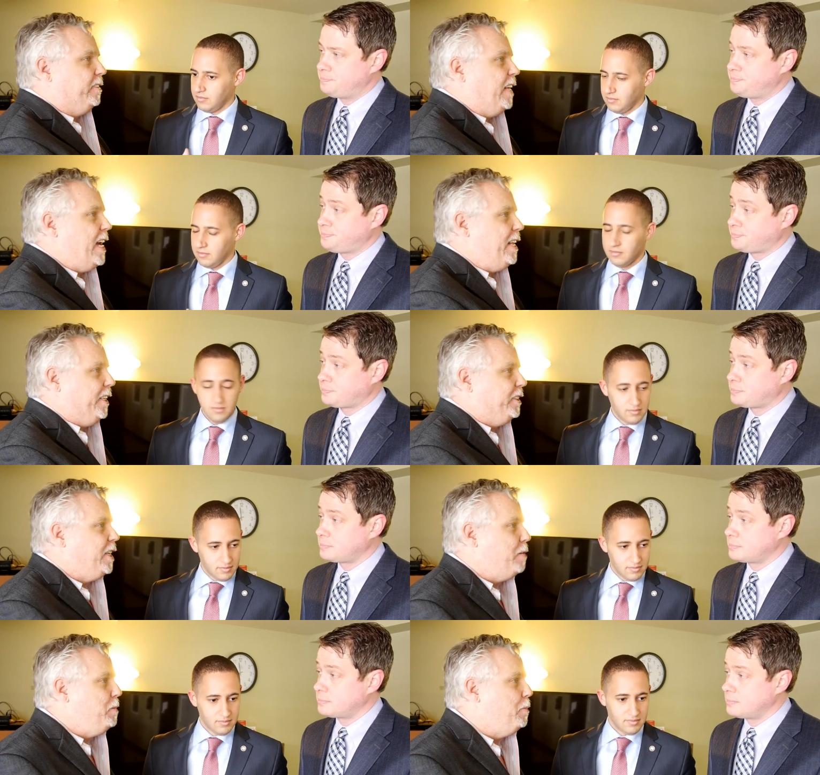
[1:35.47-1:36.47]
Speaker 1: Ellen,
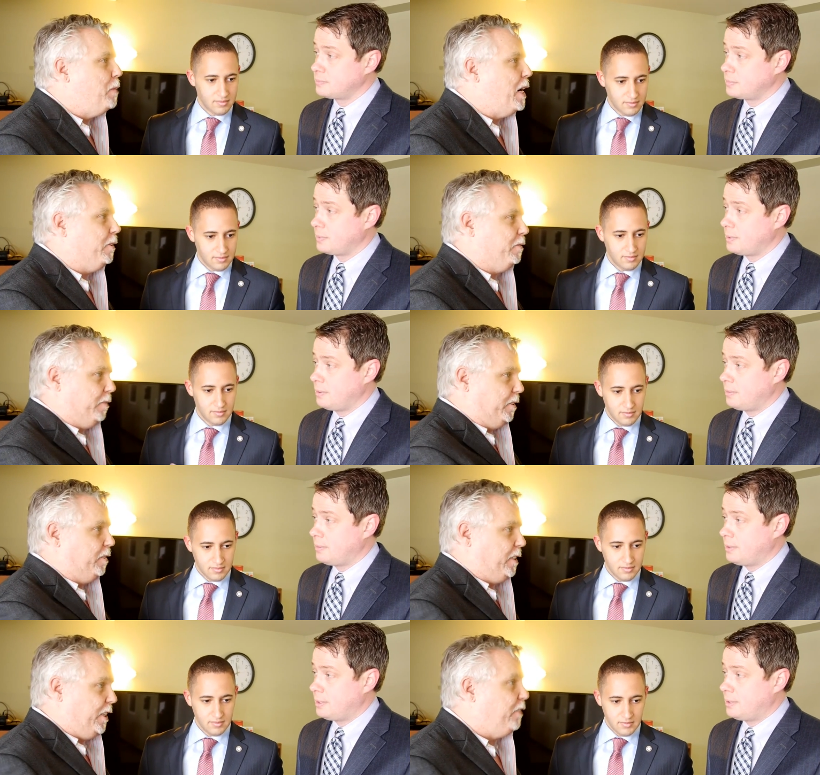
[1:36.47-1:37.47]
tell me about
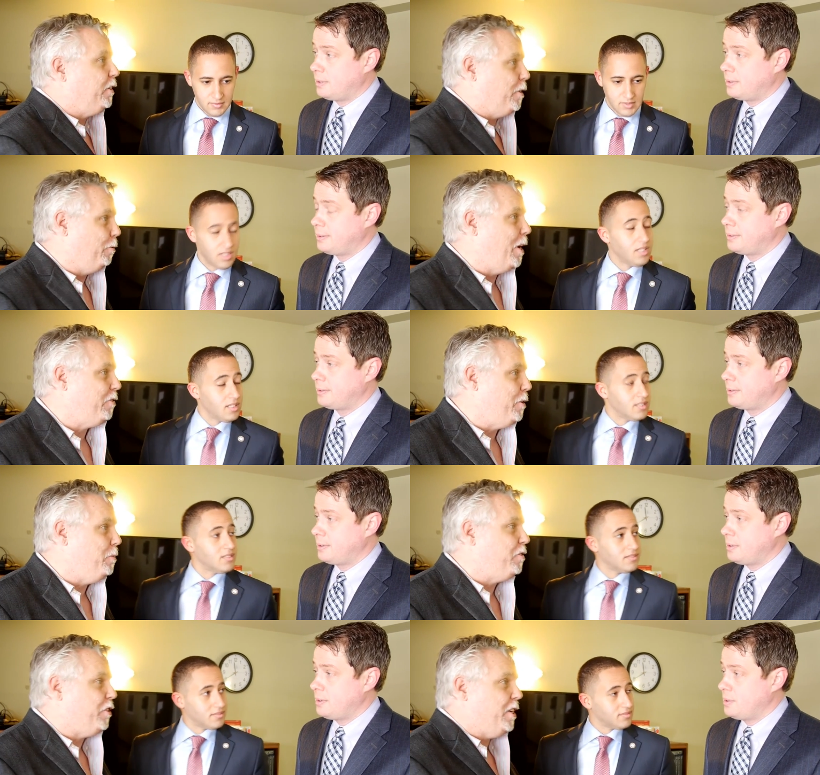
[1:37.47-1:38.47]
the Ithaca Rescue
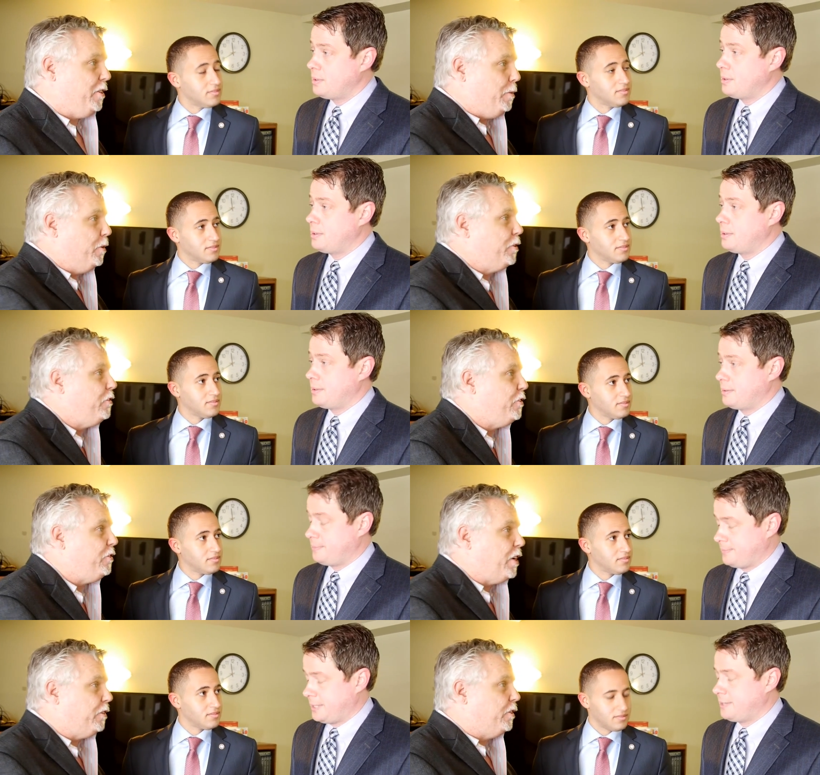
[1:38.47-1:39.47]
Mission and the emergency
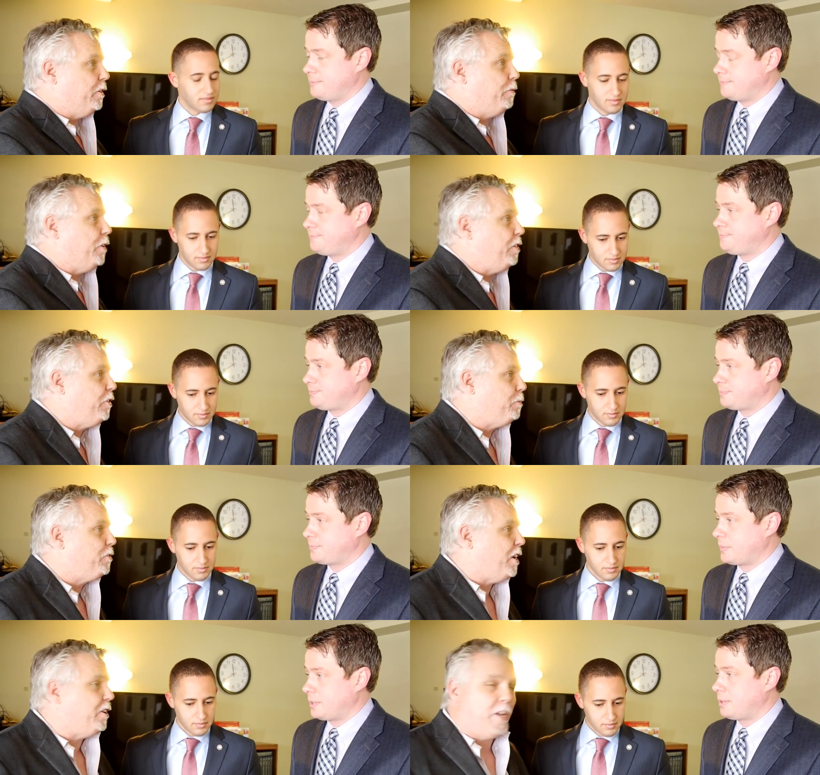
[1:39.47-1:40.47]
shelter and the friendship
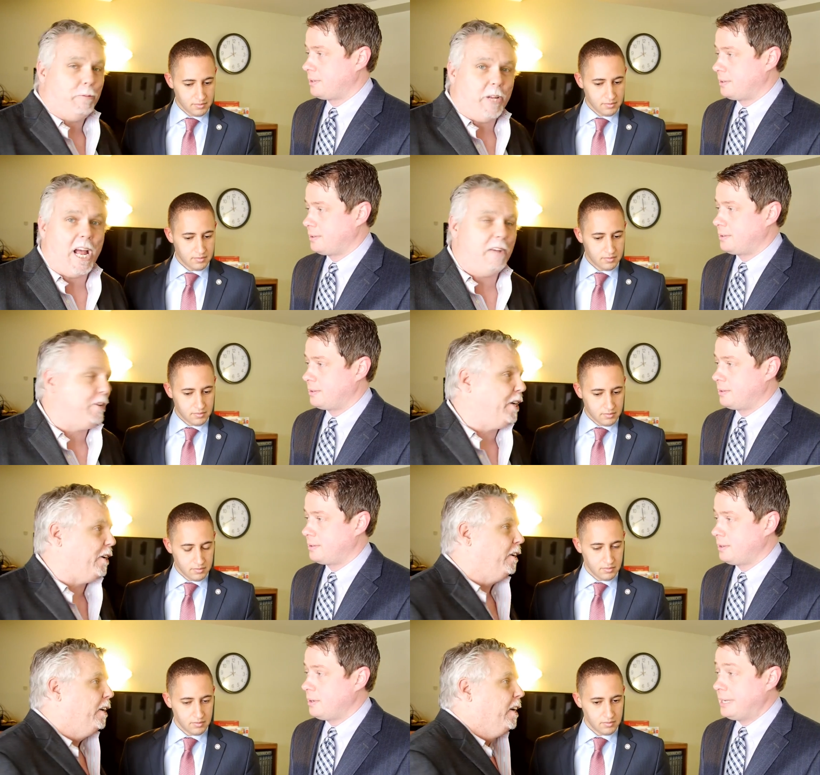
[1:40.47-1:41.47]
center that we have
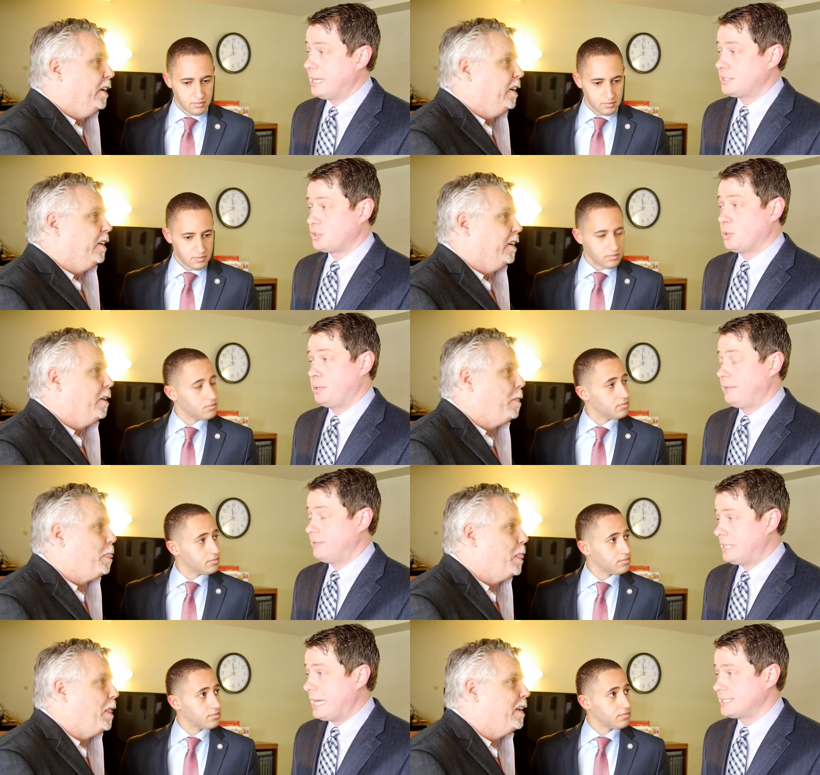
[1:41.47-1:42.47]
here.
Speaker 2: Yeah, so
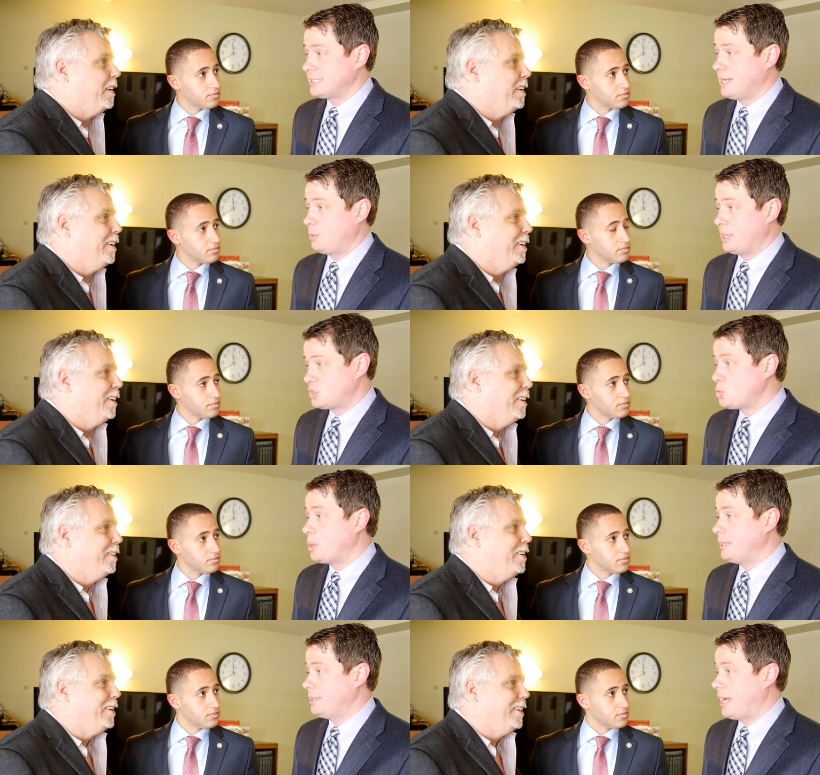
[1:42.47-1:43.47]
even last night we had
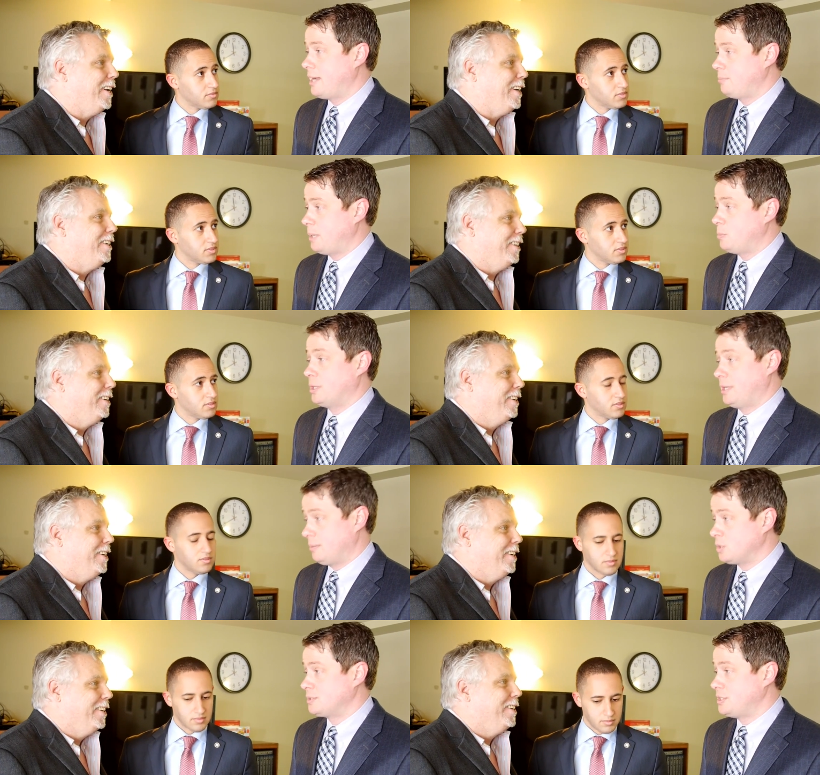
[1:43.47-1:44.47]
twenty-nine people in
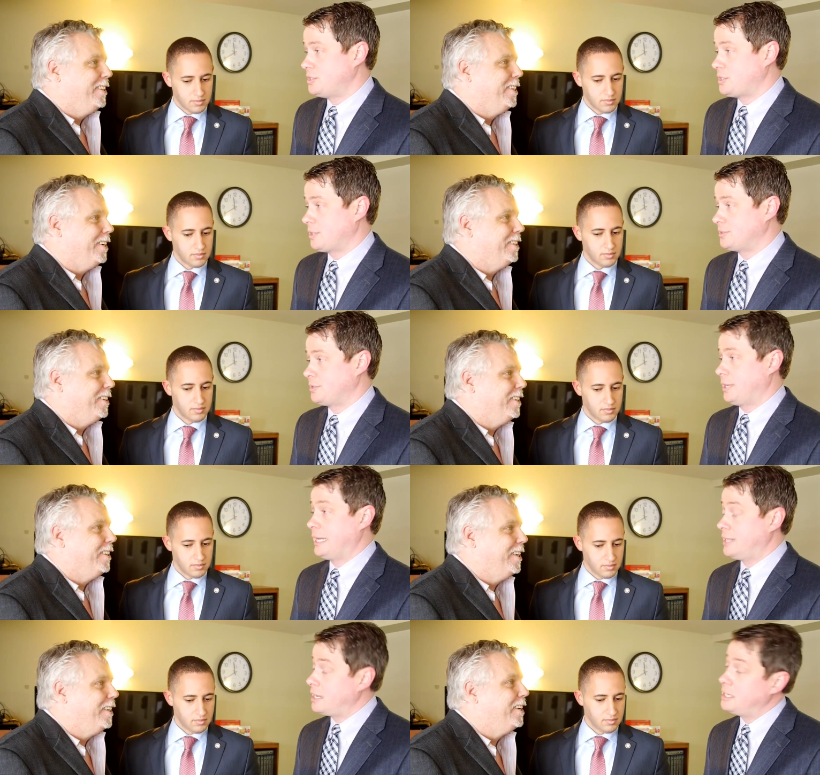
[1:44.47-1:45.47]
emergency shelter
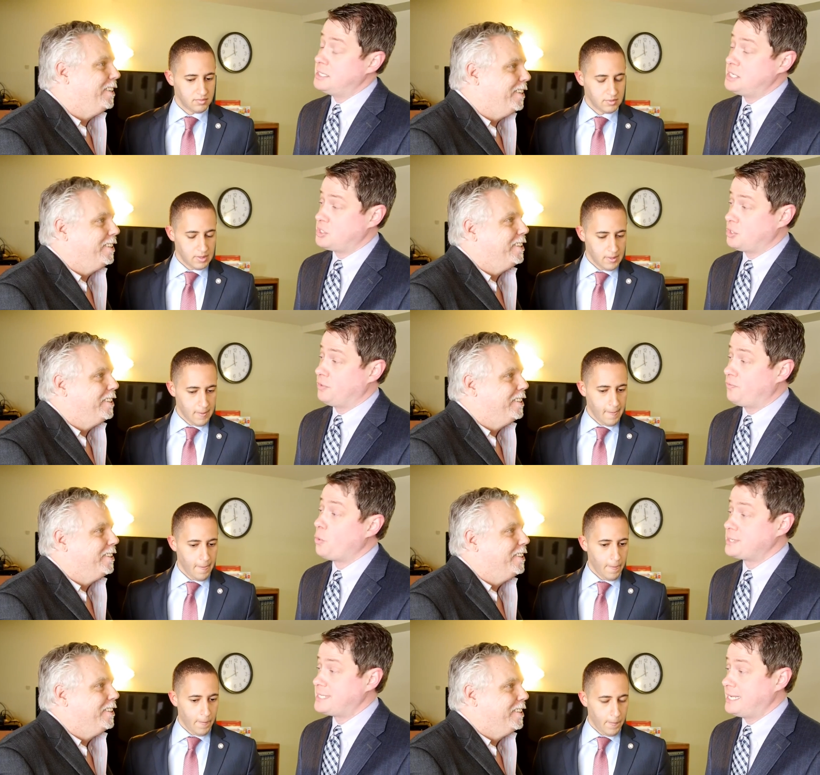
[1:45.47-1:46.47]
and then an additional
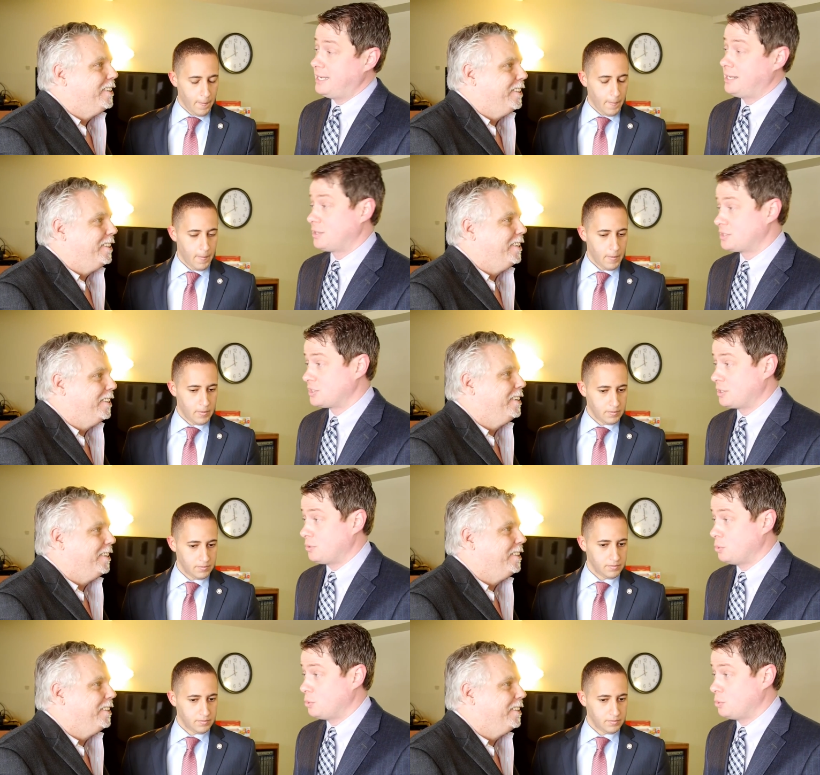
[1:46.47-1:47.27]
fourteen in our single